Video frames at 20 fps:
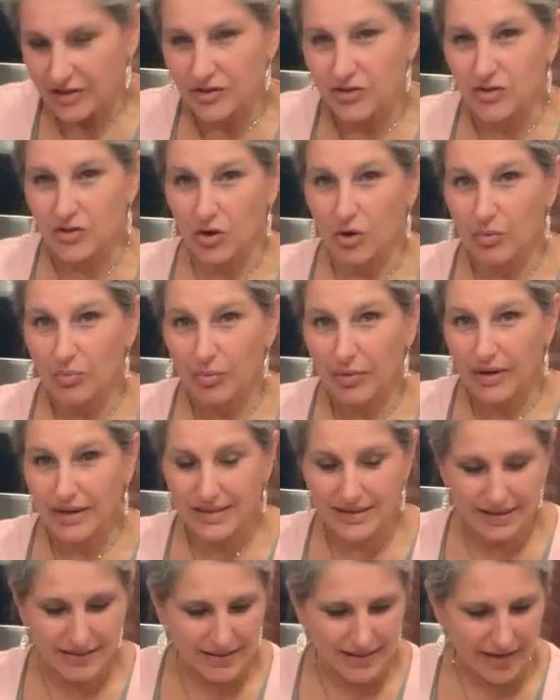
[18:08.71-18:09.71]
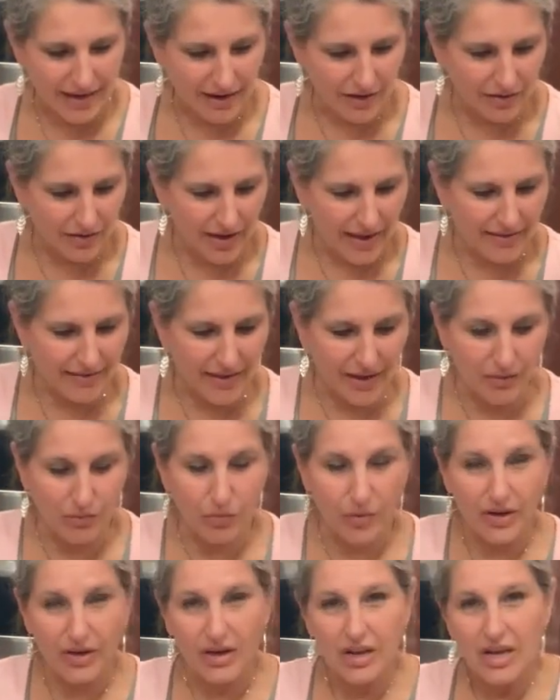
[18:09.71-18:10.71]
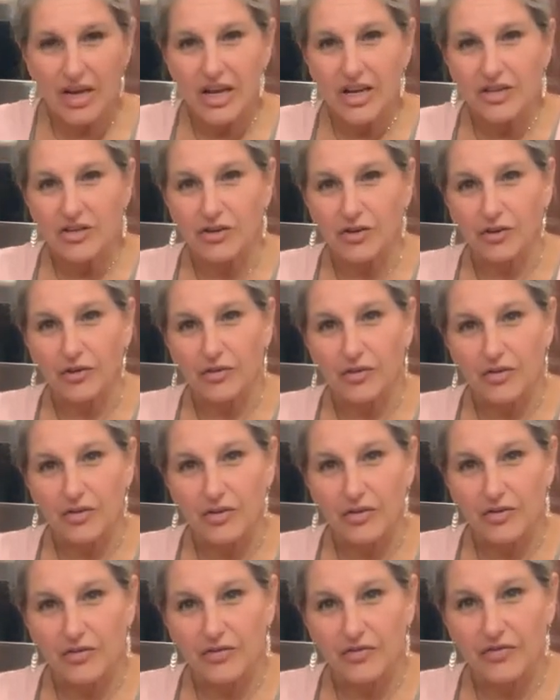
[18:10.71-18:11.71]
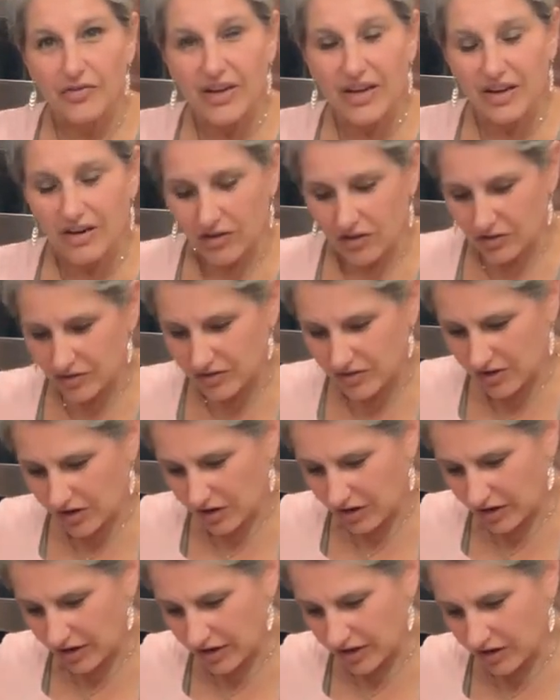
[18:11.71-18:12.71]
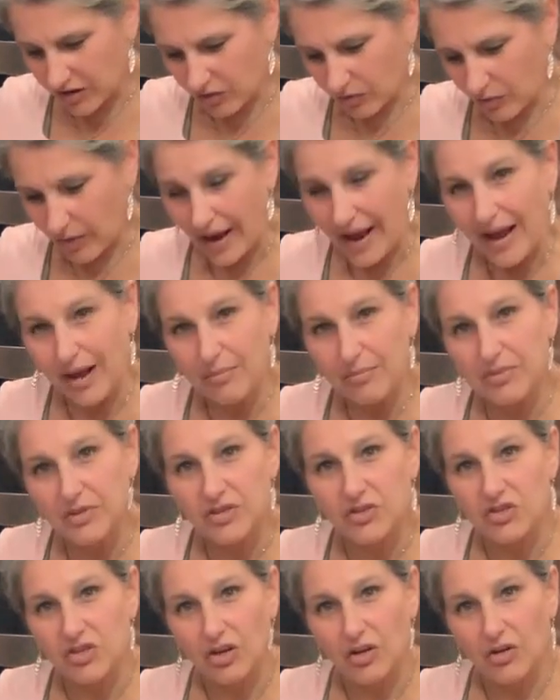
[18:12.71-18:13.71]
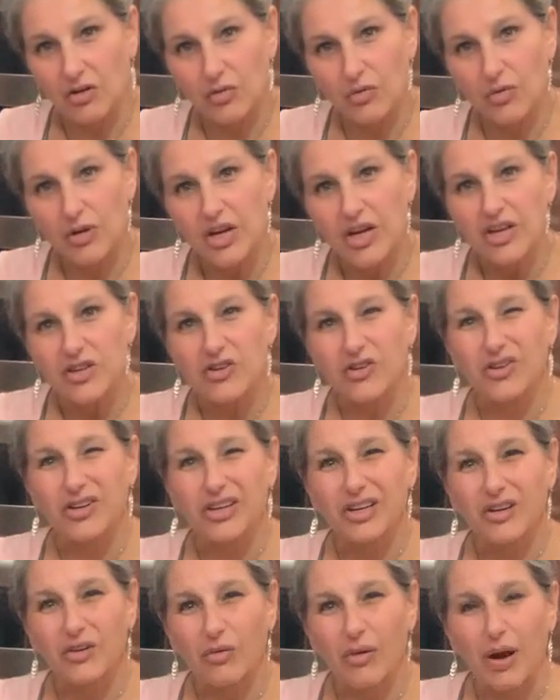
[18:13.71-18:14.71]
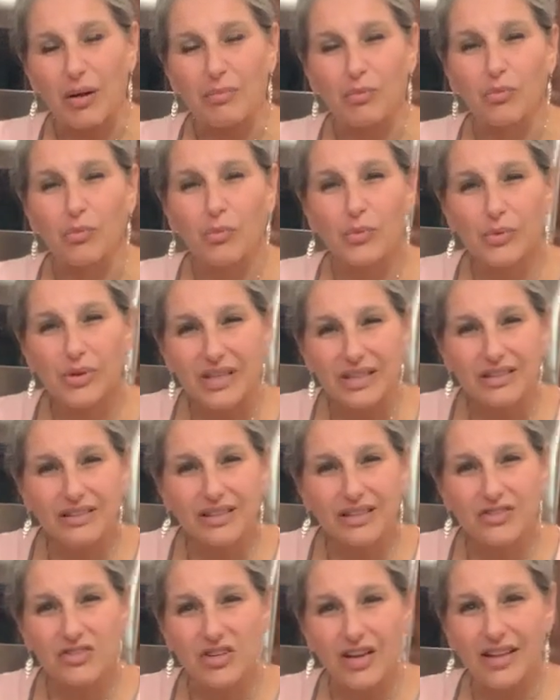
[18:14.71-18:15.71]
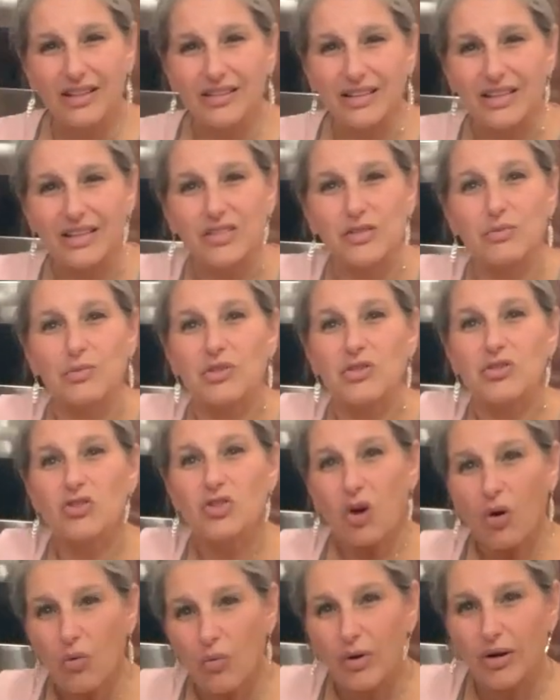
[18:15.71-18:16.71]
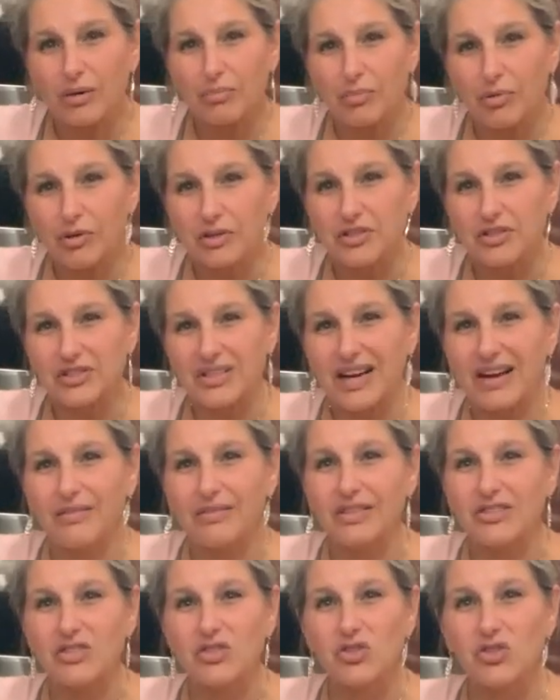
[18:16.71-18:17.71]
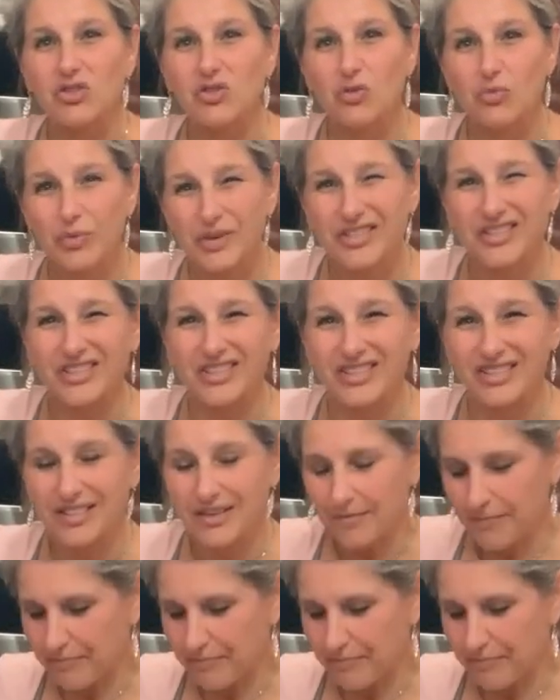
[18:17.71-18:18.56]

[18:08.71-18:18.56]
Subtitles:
Don't press it down, and then when your fingers are gonna grab the dough, you're gonna grab really gently because we don't wanna push down and squish it.